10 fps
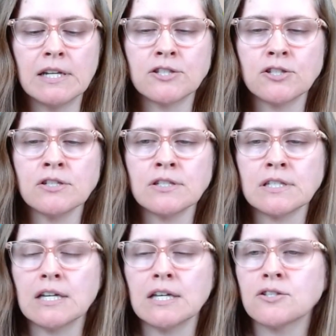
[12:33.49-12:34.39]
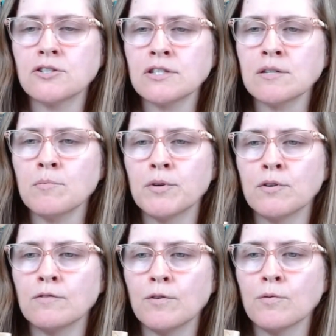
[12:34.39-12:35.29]
It's just a
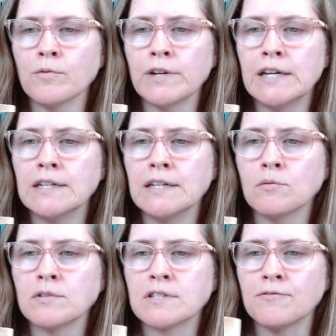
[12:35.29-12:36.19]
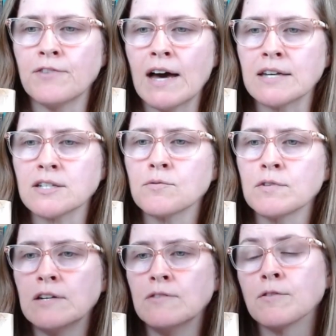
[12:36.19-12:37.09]
beautiful read. It was a fast
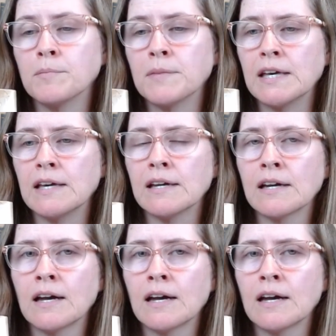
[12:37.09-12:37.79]
read for me.